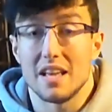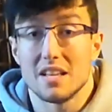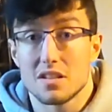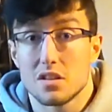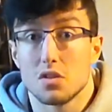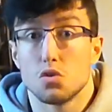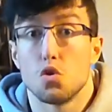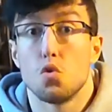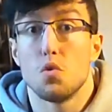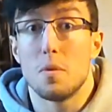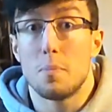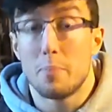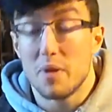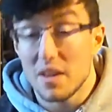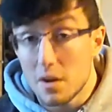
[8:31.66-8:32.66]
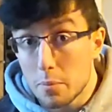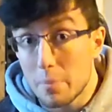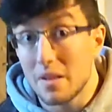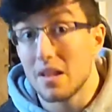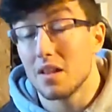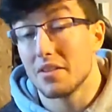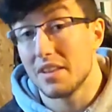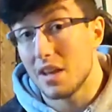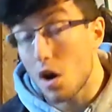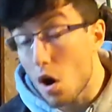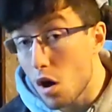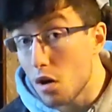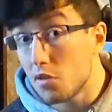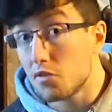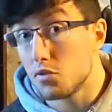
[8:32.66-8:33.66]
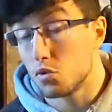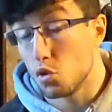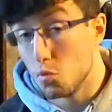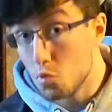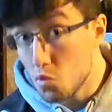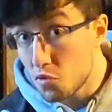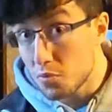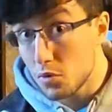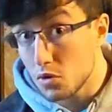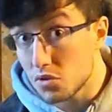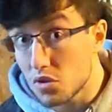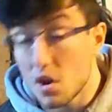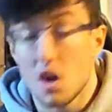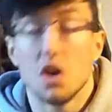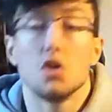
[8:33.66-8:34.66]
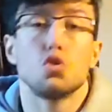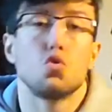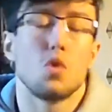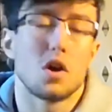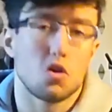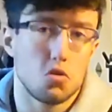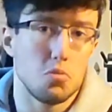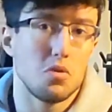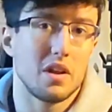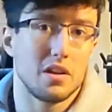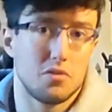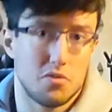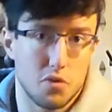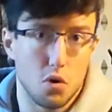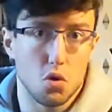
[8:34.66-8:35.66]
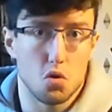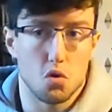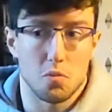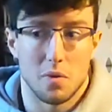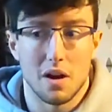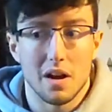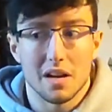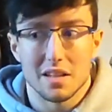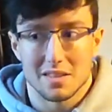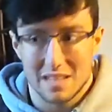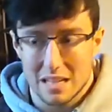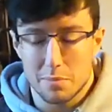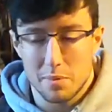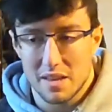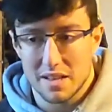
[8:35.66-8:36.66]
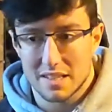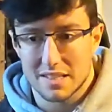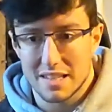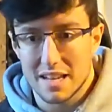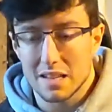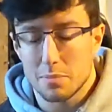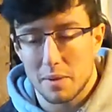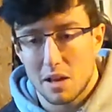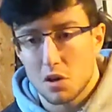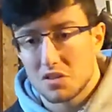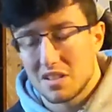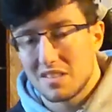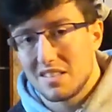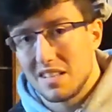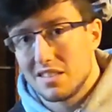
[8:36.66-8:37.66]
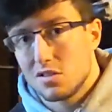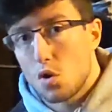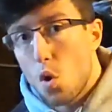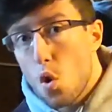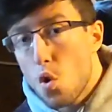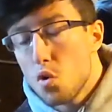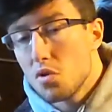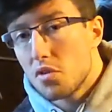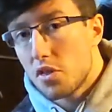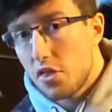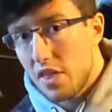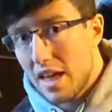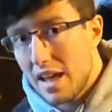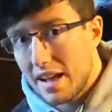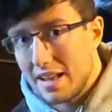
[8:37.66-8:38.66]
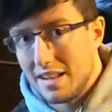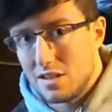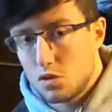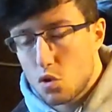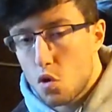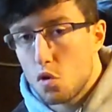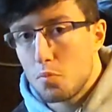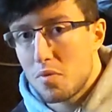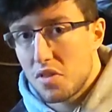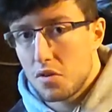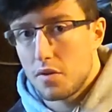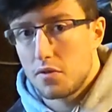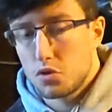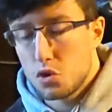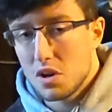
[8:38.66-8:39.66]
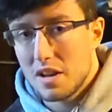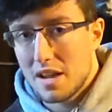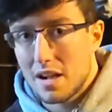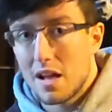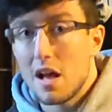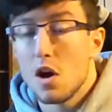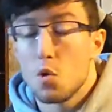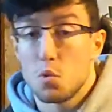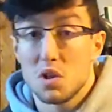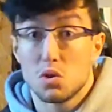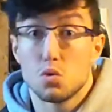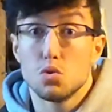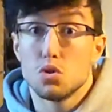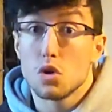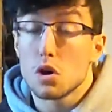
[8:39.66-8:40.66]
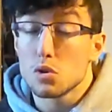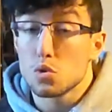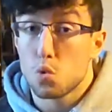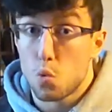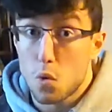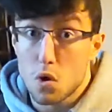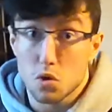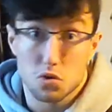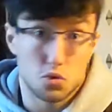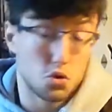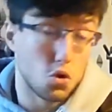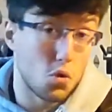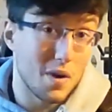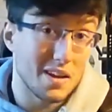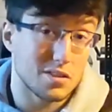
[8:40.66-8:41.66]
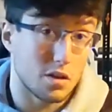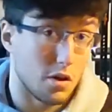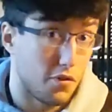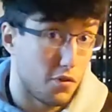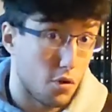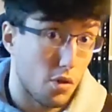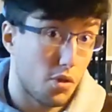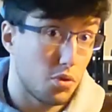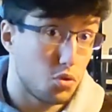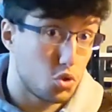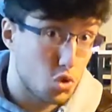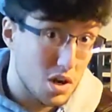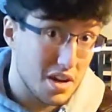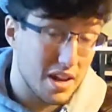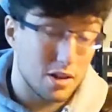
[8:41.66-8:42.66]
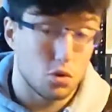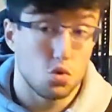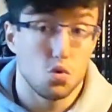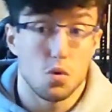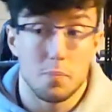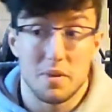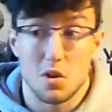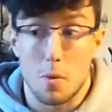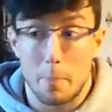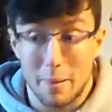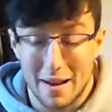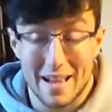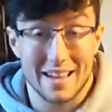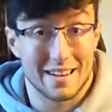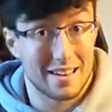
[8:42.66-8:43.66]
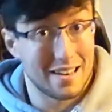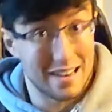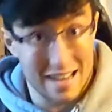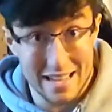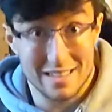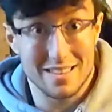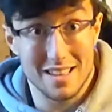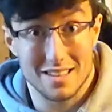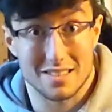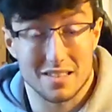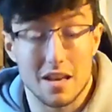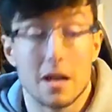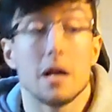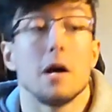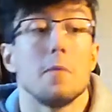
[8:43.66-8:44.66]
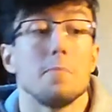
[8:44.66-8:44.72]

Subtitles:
is the repeatability of the movement to accumulate volume. That being said, because it's its own thing and its own method of training, we do not want the rest of our training to be applied like this.